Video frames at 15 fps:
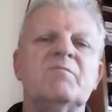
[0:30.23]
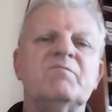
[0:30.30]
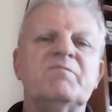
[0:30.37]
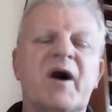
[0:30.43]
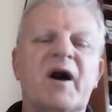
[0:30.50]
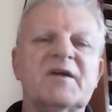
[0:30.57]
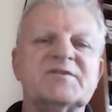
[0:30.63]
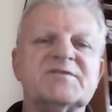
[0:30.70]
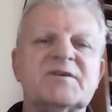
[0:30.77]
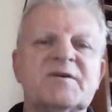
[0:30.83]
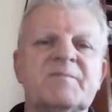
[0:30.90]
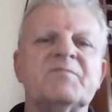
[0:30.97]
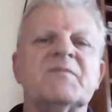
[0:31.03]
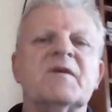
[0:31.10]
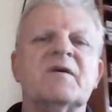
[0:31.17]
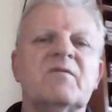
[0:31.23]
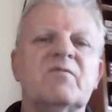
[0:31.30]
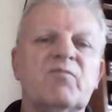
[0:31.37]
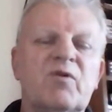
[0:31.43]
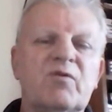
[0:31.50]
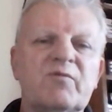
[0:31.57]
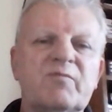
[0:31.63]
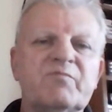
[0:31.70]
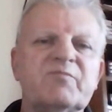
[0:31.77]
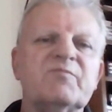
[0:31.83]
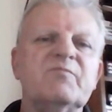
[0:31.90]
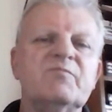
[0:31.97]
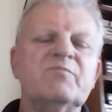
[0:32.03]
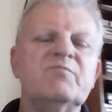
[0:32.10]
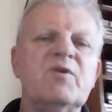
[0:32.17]
but we'll
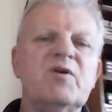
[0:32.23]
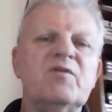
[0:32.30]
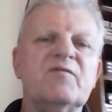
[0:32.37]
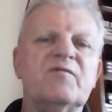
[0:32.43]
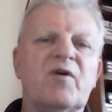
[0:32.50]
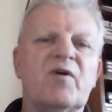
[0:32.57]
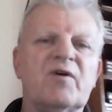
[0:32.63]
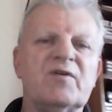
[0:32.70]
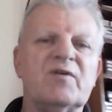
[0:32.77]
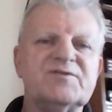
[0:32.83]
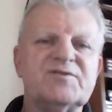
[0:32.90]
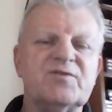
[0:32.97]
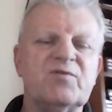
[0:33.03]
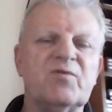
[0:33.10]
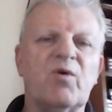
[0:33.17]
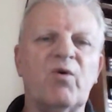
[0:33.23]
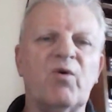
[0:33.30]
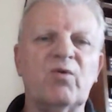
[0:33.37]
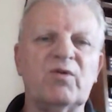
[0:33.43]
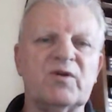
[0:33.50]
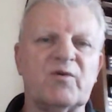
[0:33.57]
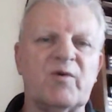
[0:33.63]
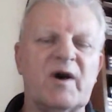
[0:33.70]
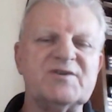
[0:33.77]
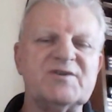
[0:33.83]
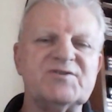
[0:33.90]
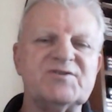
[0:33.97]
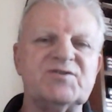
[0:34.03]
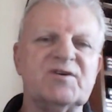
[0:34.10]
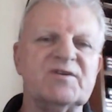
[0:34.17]
move on to all the
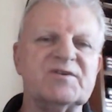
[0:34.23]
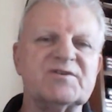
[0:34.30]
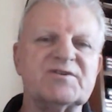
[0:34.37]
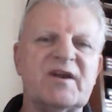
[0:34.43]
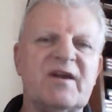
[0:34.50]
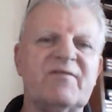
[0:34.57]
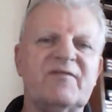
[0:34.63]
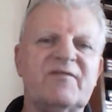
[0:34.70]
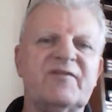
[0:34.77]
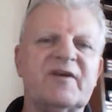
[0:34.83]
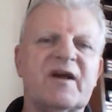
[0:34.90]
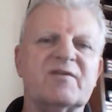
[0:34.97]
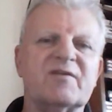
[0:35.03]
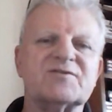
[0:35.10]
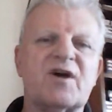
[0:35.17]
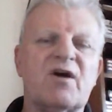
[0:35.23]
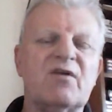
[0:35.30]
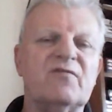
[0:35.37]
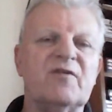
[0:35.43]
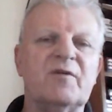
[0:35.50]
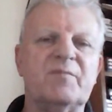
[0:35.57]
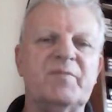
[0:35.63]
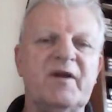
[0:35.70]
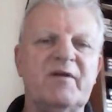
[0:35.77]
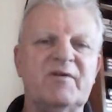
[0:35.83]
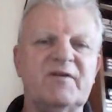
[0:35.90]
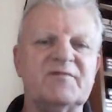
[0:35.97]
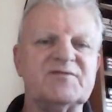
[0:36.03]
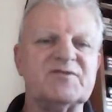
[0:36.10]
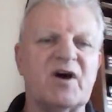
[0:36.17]
questions and everything else over a
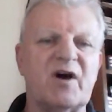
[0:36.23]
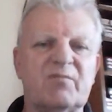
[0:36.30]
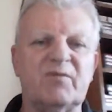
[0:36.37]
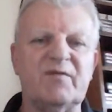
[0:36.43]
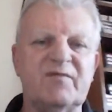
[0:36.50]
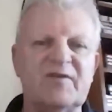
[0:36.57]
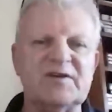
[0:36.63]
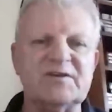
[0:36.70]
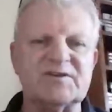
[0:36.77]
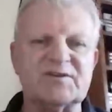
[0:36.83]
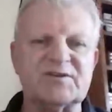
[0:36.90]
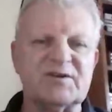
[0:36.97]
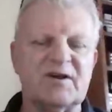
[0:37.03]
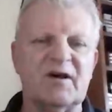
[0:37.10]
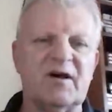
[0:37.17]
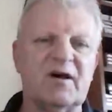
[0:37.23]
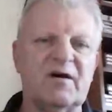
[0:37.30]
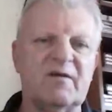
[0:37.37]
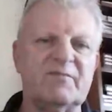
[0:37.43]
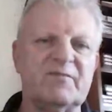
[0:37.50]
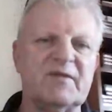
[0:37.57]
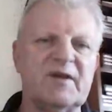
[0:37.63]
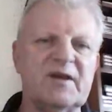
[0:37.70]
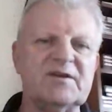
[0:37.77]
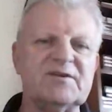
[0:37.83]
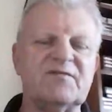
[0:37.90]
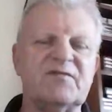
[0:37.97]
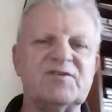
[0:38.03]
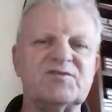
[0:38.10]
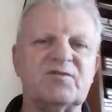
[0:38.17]
period of time with these
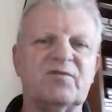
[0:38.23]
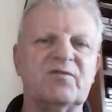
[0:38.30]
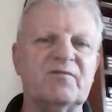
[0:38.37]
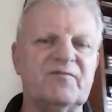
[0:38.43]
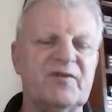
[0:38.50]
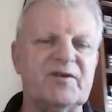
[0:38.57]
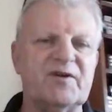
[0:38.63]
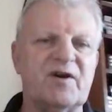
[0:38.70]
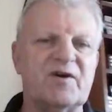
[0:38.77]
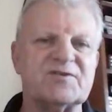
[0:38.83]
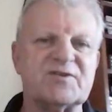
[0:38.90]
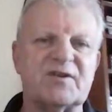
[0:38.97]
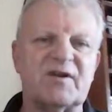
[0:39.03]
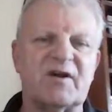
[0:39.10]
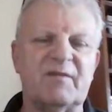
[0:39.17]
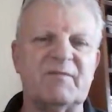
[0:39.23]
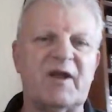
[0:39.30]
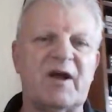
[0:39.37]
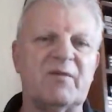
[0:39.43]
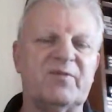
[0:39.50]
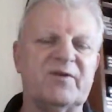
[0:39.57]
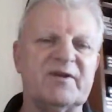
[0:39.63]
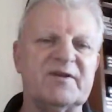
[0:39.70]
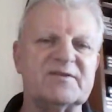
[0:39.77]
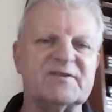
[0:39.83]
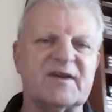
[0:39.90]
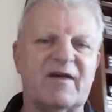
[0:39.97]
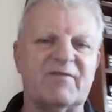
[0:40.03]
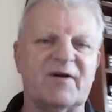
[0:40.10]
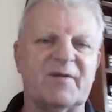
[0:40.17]
individual videos that I'm now putting
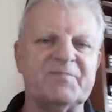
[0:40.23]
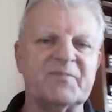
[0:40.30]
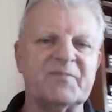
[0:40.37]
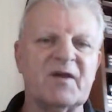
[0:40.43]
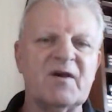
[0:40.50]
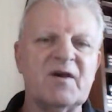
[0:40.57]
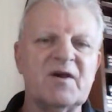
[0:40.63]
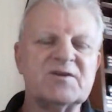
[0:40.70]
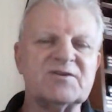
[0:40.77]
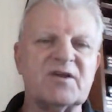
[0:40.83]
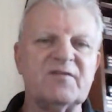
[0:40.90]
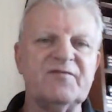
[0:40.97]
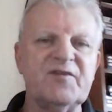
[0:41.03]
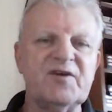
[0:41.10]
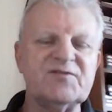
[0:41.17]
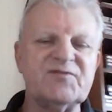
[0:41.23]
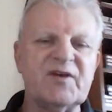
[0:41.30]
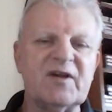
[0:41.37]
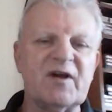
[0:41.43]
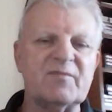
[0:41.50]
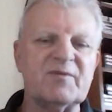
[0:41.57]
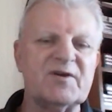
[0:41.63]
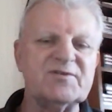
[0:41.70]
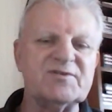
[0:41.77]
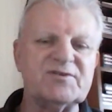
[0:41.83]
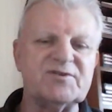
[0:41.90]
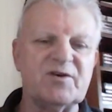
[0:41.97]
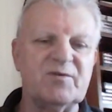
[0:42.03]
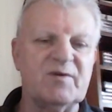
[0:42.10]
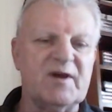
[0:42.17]
together. So the first thing I'm going to
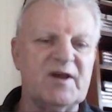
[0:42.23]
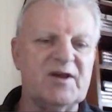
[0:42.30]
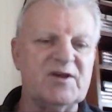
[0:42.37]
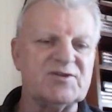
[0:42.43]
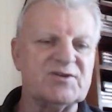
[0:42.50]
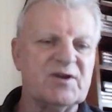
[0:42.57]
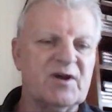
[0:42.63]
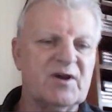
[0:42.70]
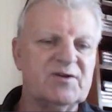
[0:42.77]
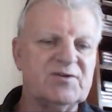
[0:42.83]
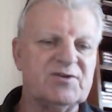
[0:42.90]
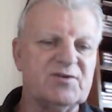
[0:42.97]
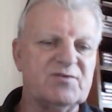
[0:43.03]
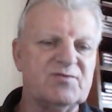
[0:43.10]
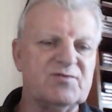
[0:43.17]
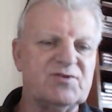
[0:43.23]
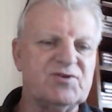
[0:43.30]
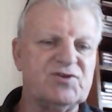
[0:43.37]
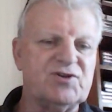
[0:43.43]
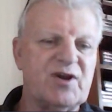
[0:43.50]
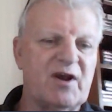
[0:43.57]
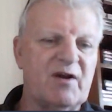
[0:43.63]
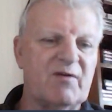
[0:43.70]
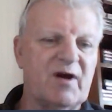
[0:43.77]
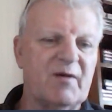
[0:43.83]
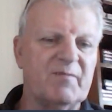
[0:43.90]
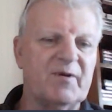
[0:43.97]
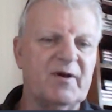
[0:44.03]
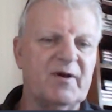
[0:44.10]
do is to share up